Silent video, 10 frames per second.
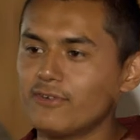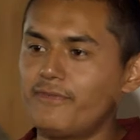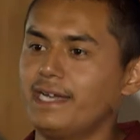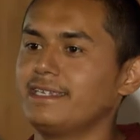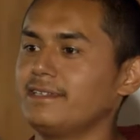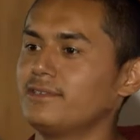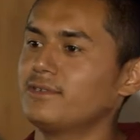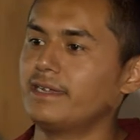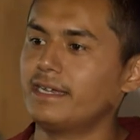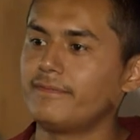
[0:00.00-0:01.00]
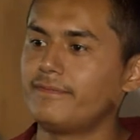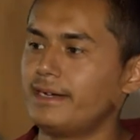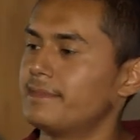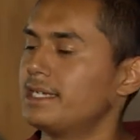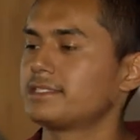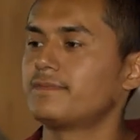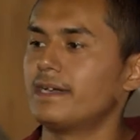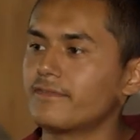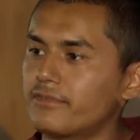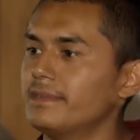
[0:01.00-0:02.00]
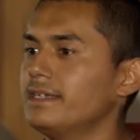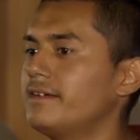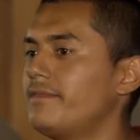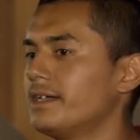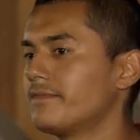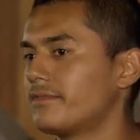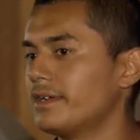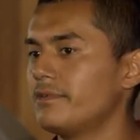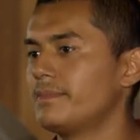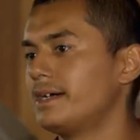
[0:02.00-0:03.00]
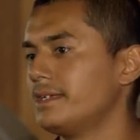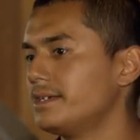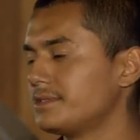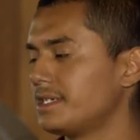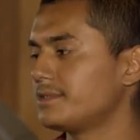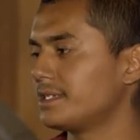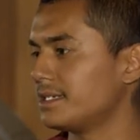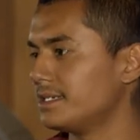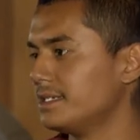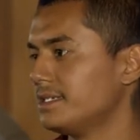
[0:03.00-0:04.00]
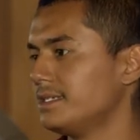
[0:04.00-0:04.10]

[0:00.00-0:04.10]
still fighting, you know, and I'm not just fighting for me. I'm fighting for everybody else out there